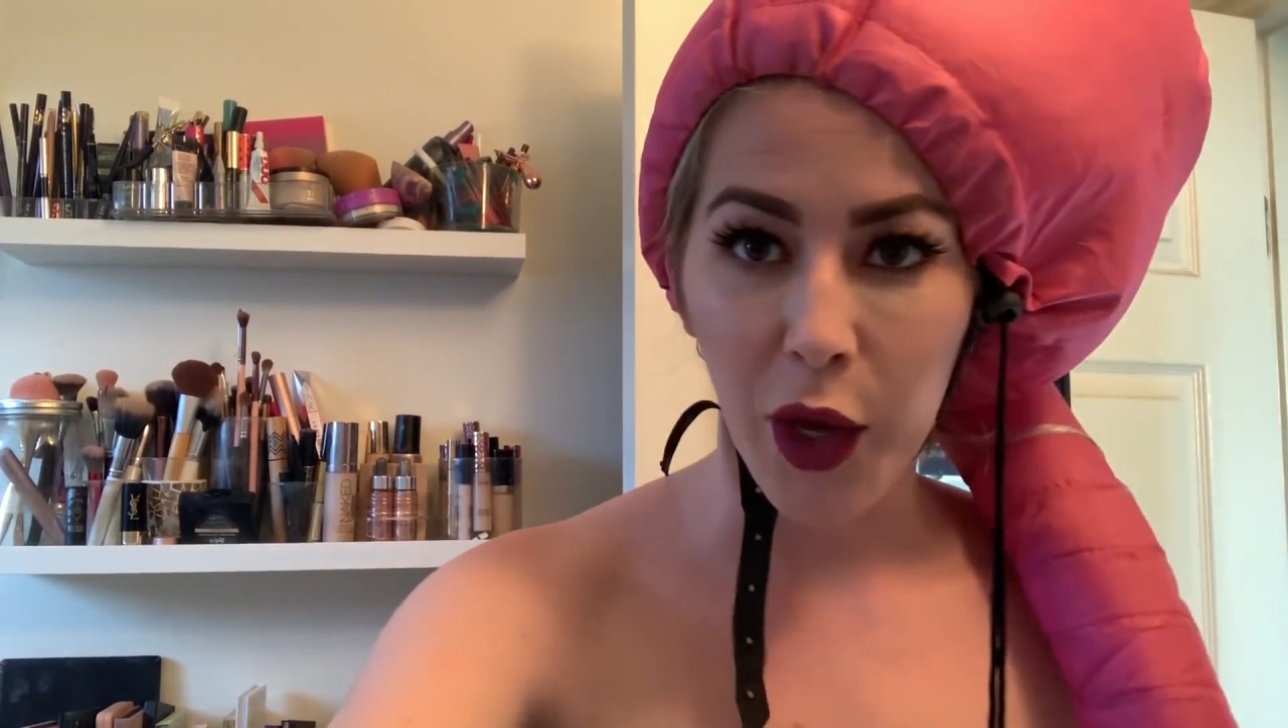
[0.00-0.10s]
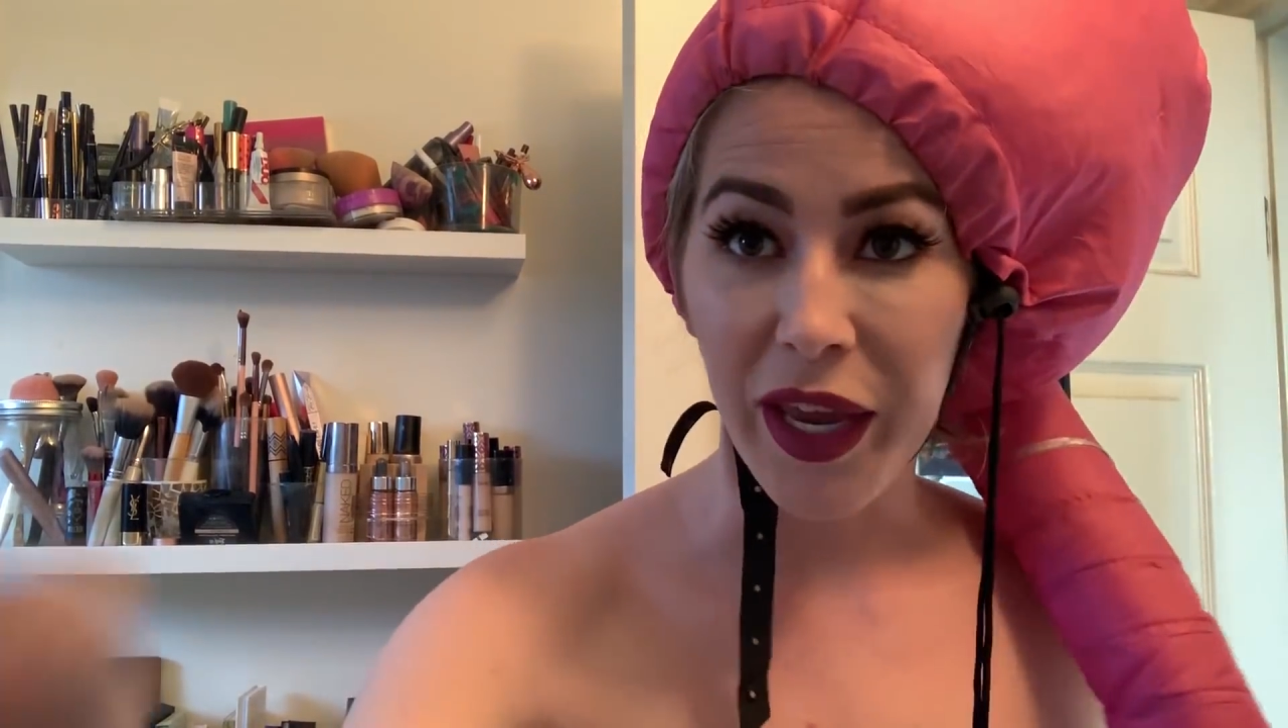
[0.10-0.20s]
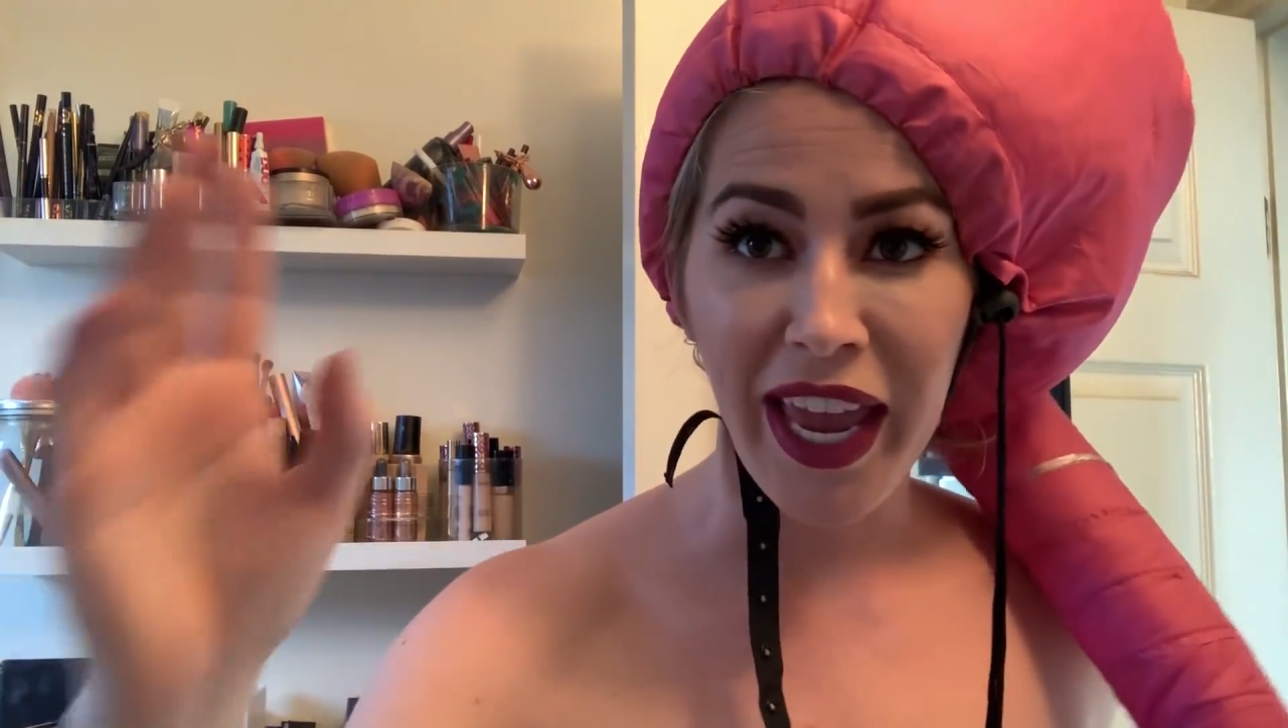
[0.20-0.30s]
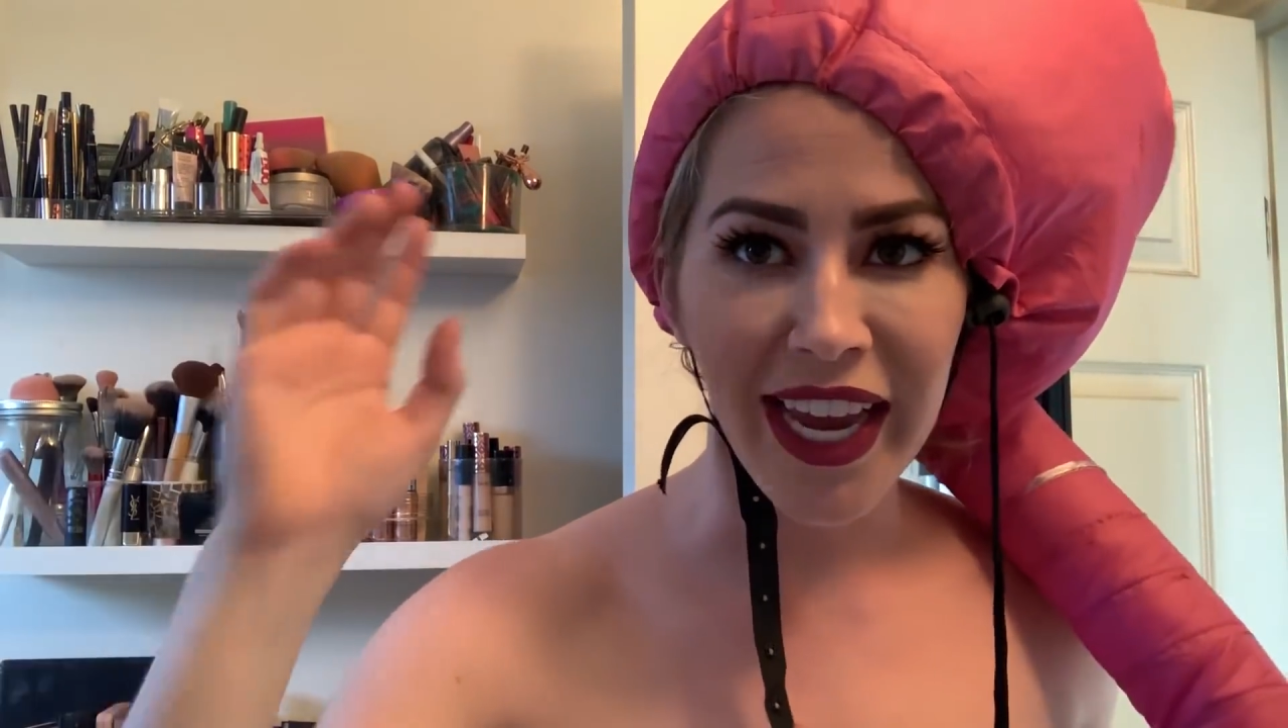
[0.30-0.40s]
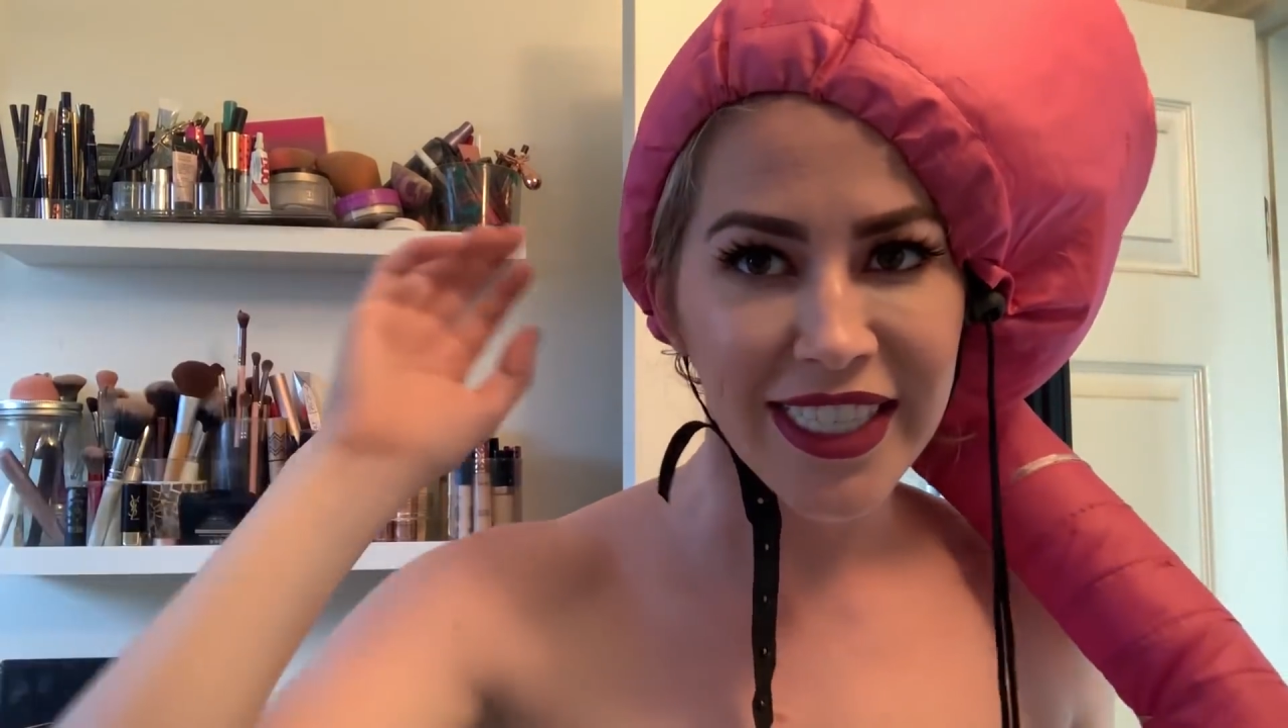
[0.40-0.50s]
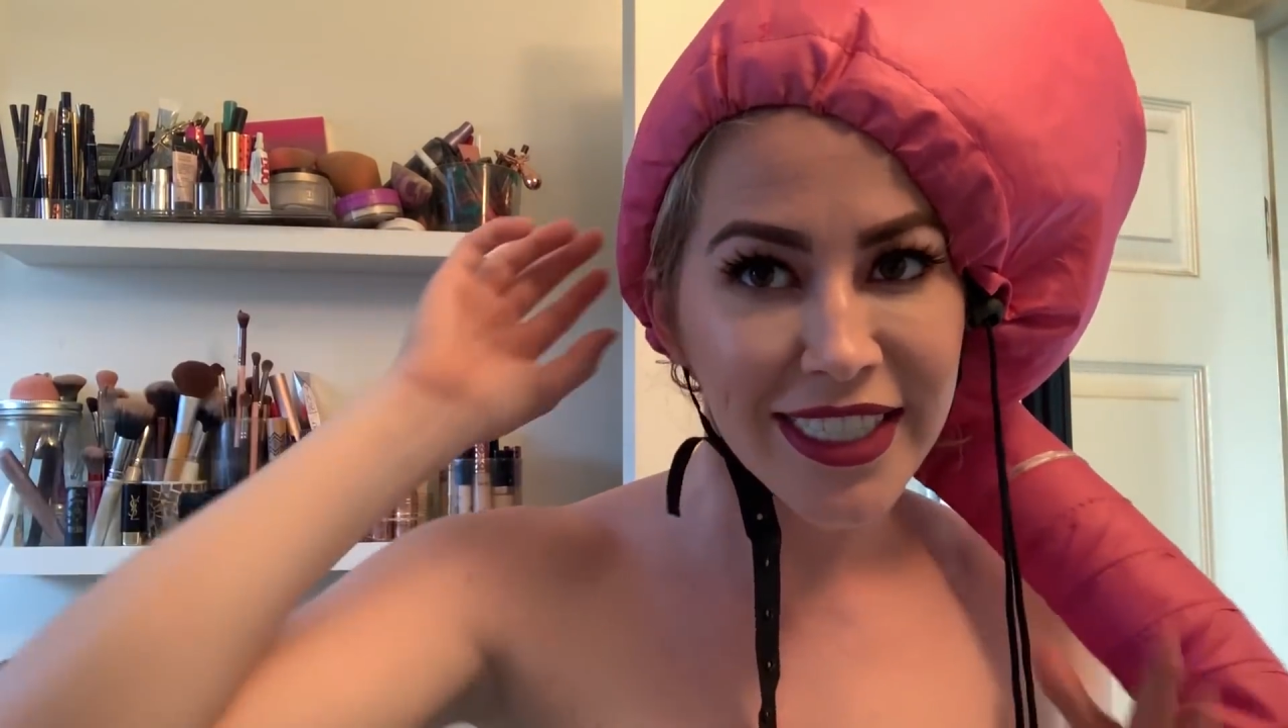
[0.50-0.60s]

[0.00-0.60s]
Okay,